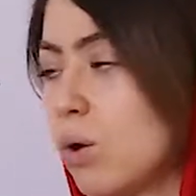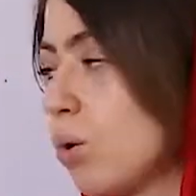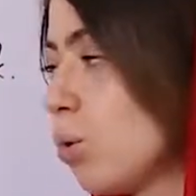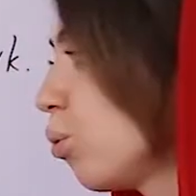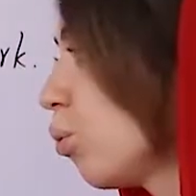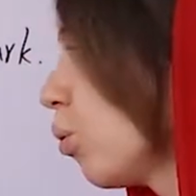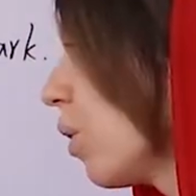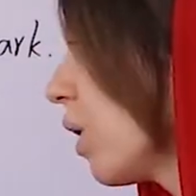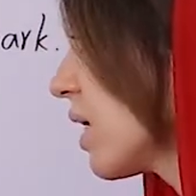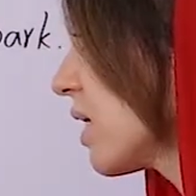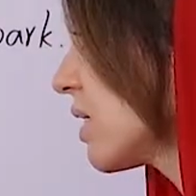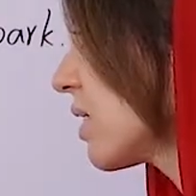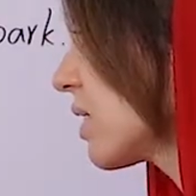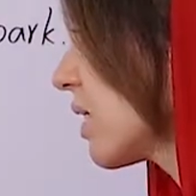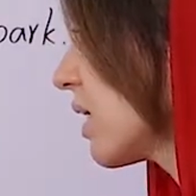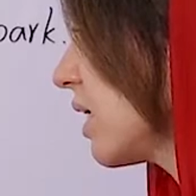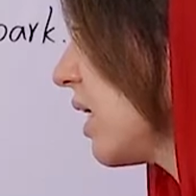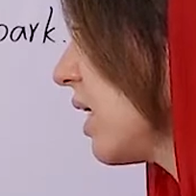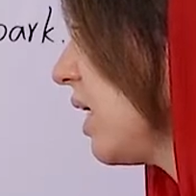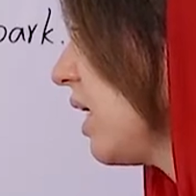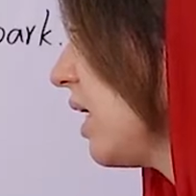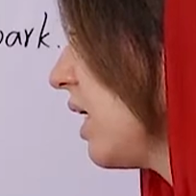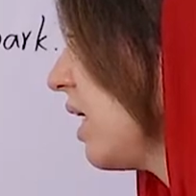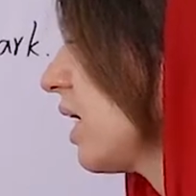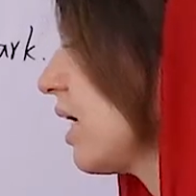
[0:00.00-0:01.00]
Was
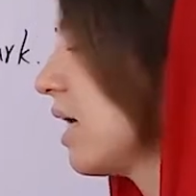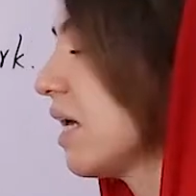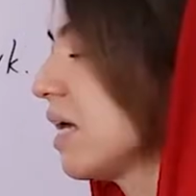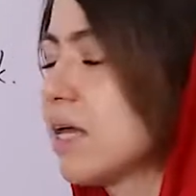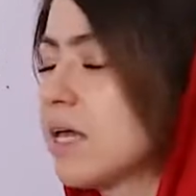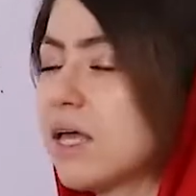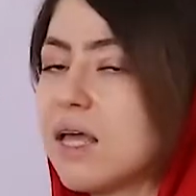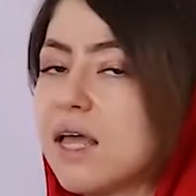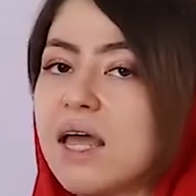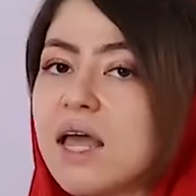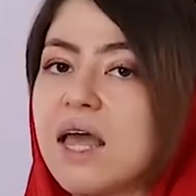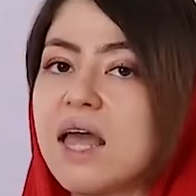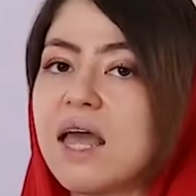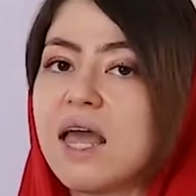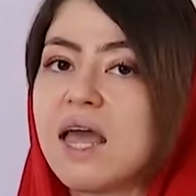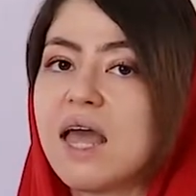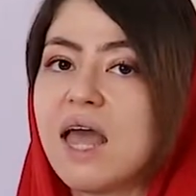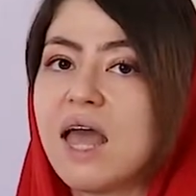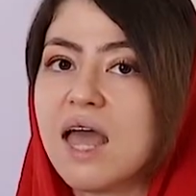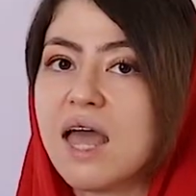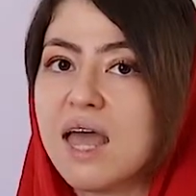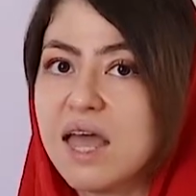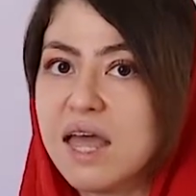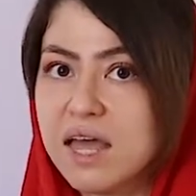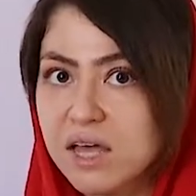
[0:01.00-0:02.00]
he
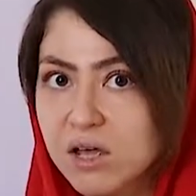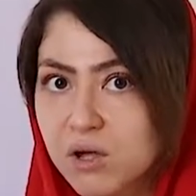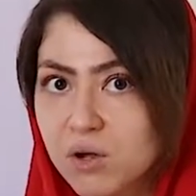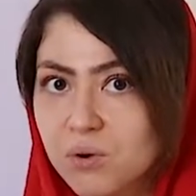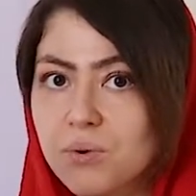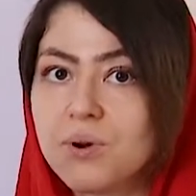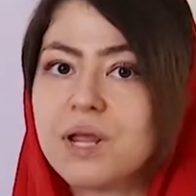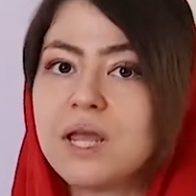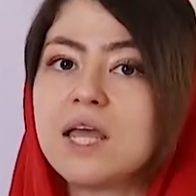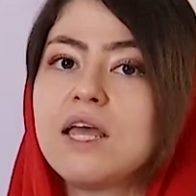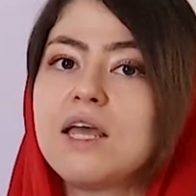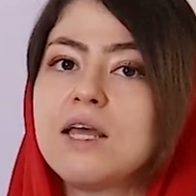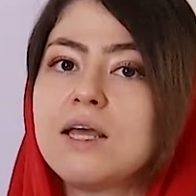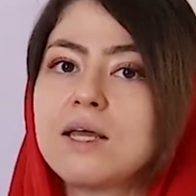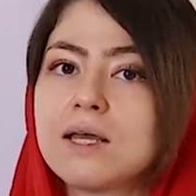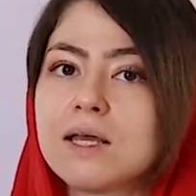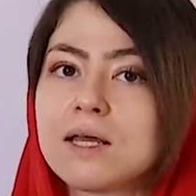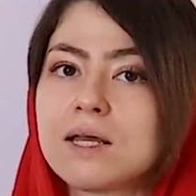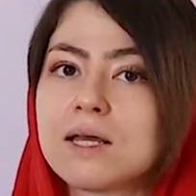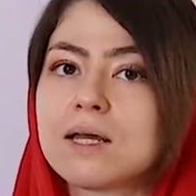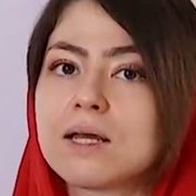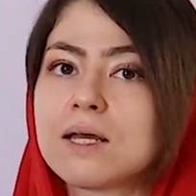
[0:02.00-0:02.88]
angry?